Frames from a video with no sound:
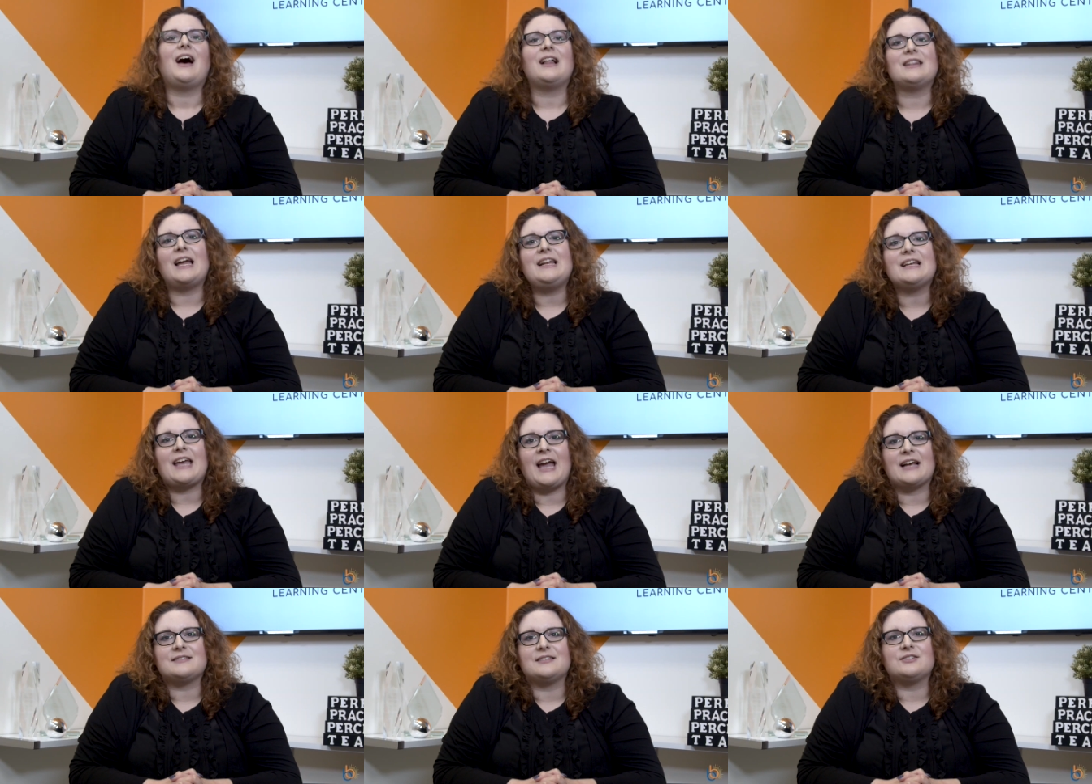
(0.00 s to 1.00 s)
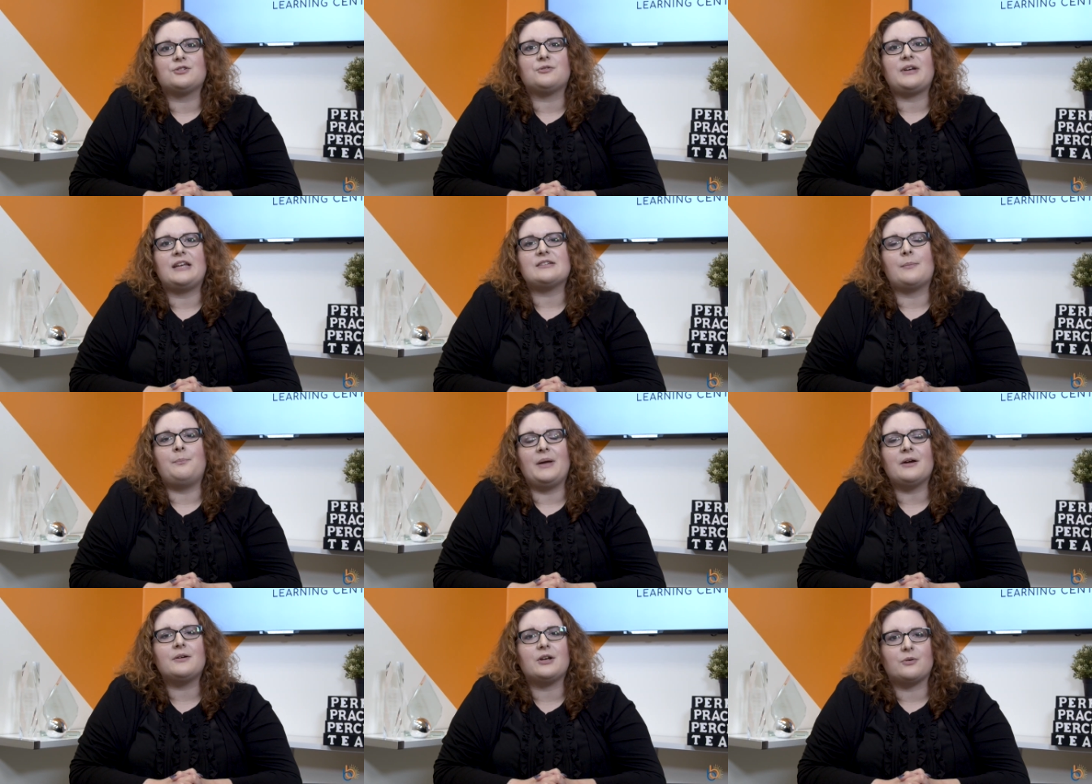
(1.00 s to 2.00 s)
Alinic acids create a
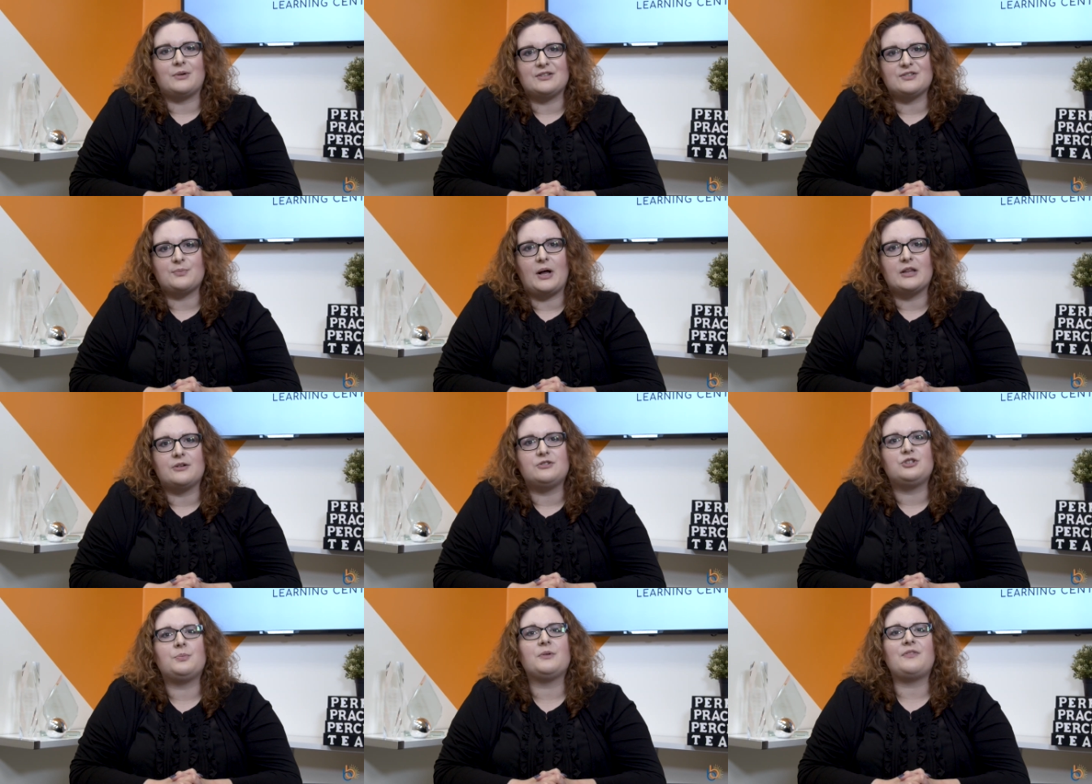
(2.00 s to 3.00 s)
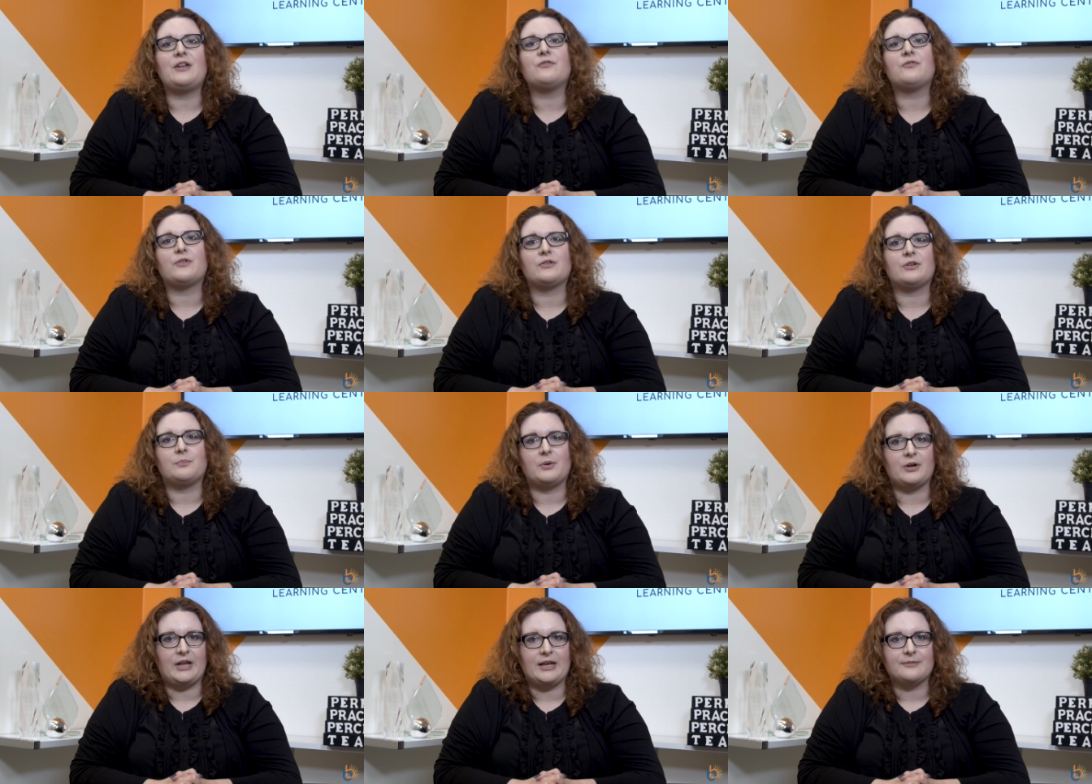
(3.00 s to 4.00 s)
barrier when swallowed to prevent further
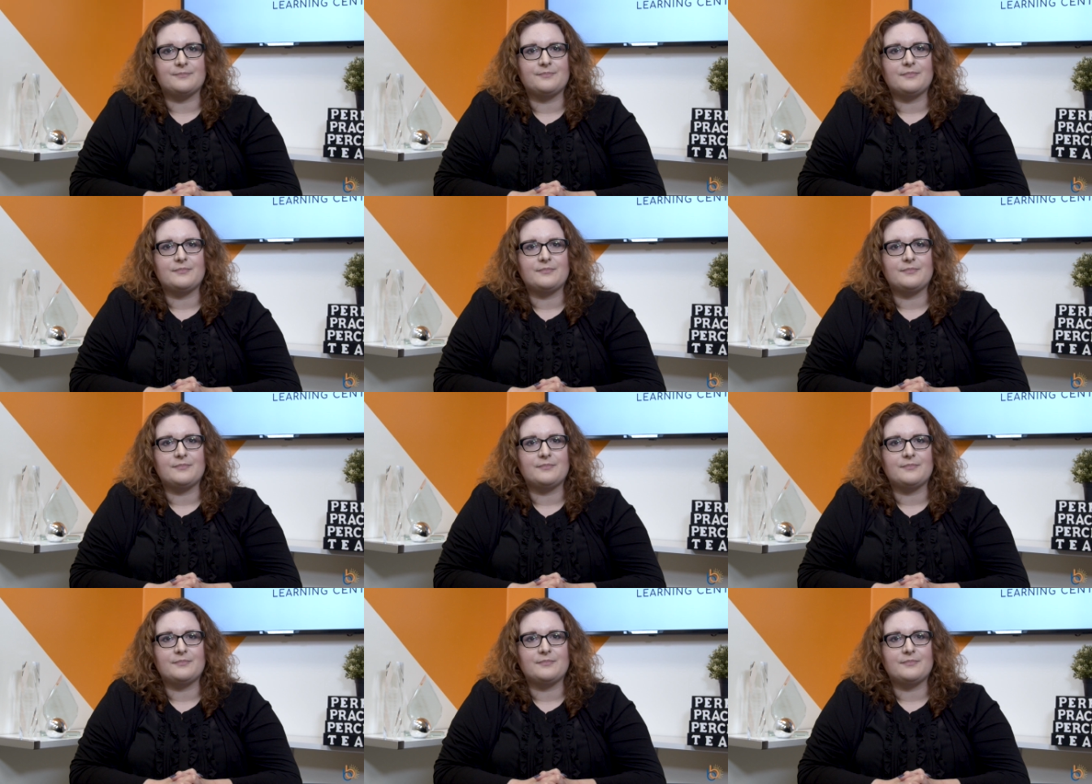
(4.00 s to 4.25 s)
burning.